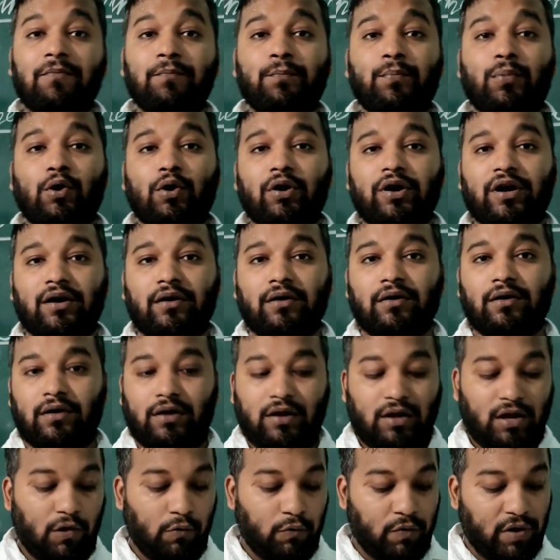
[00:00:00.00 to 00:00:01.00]
important.
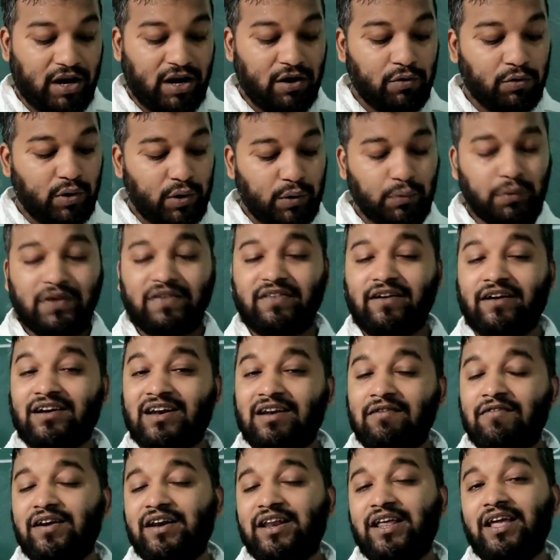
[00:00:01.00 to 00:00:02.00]
When you do this
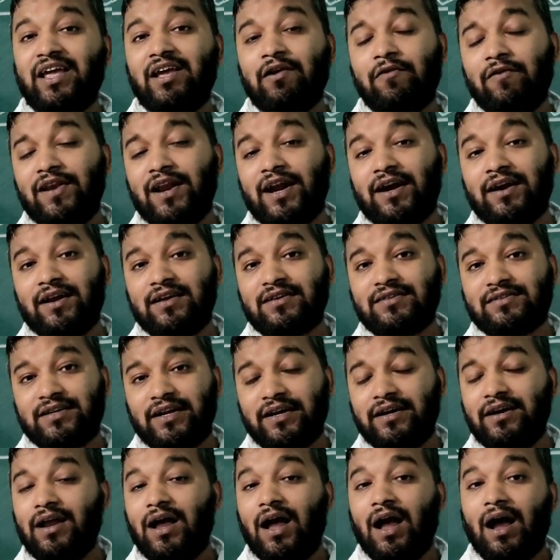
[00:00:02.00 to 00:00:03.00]
activity, you will
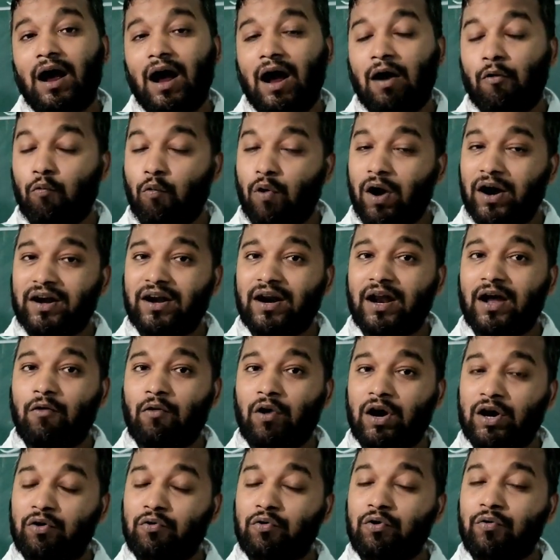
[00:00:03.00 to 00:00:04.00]
understand what
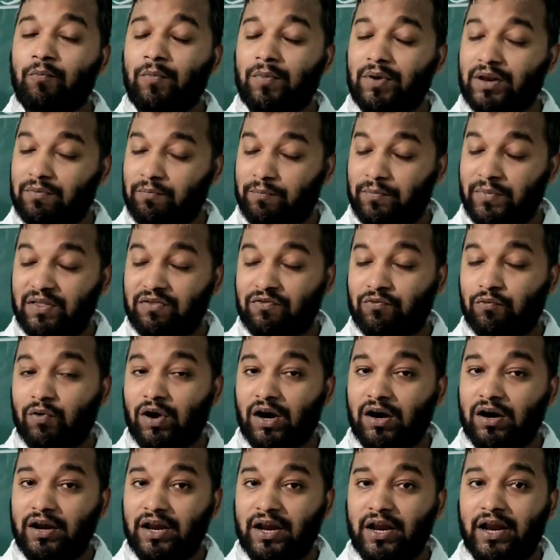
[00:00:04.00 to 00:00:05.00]

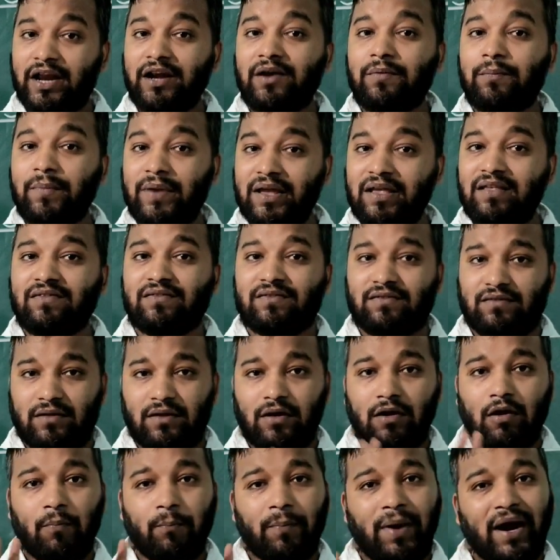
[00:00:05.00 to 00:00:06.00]
it means
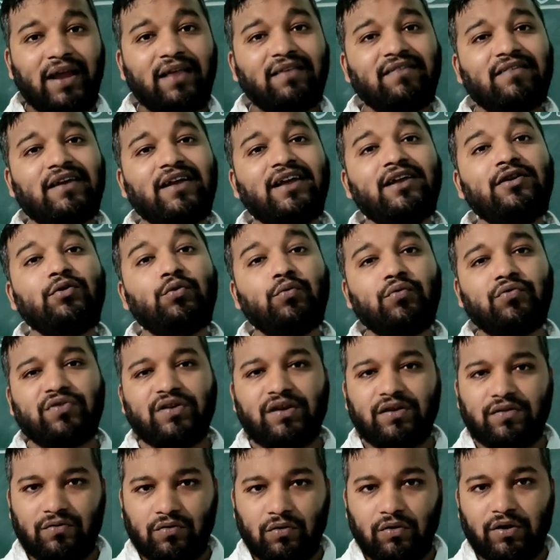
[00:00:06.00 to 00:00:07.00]
by saying two
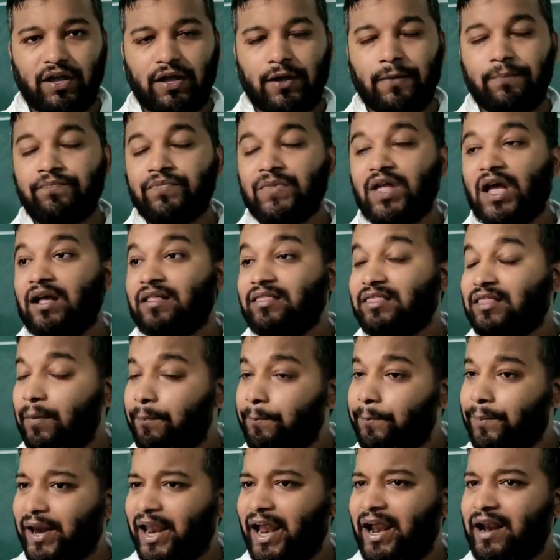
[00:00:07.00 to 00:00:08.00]
seeds. Okay. The
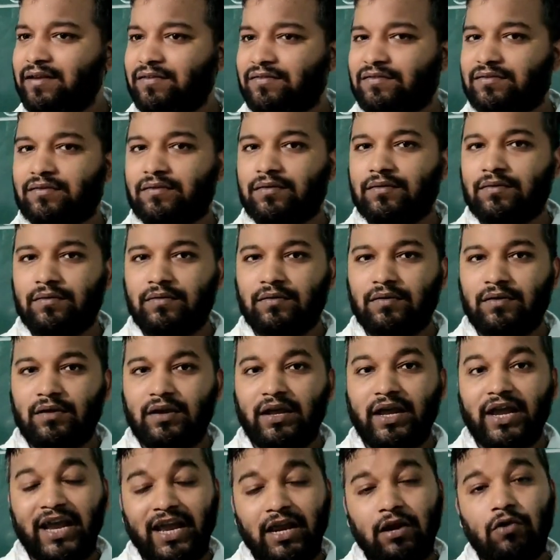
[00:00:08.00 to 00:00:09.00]
plants
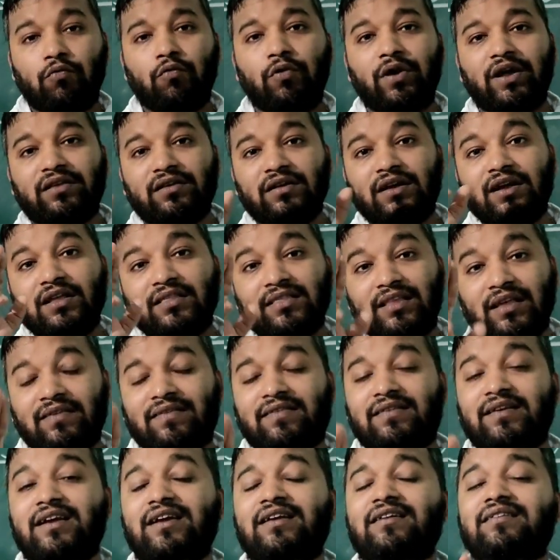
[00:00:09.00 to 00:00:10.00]
in which the
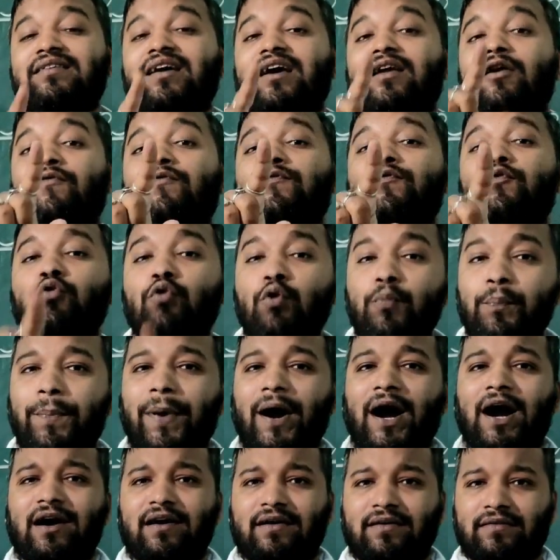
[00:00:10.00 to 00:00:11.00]
seeds are of two
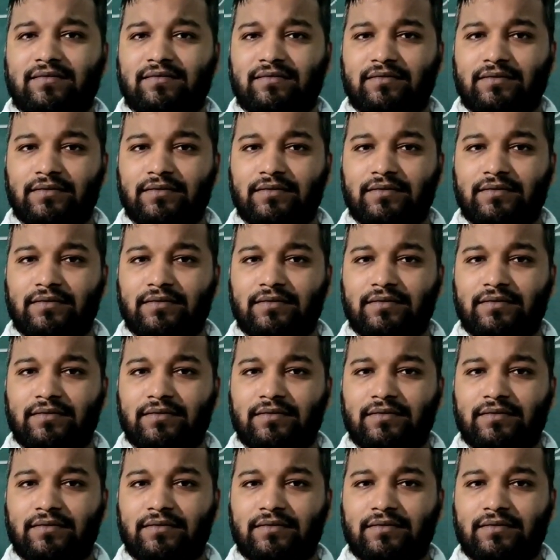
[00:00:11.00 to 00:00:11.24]
parts,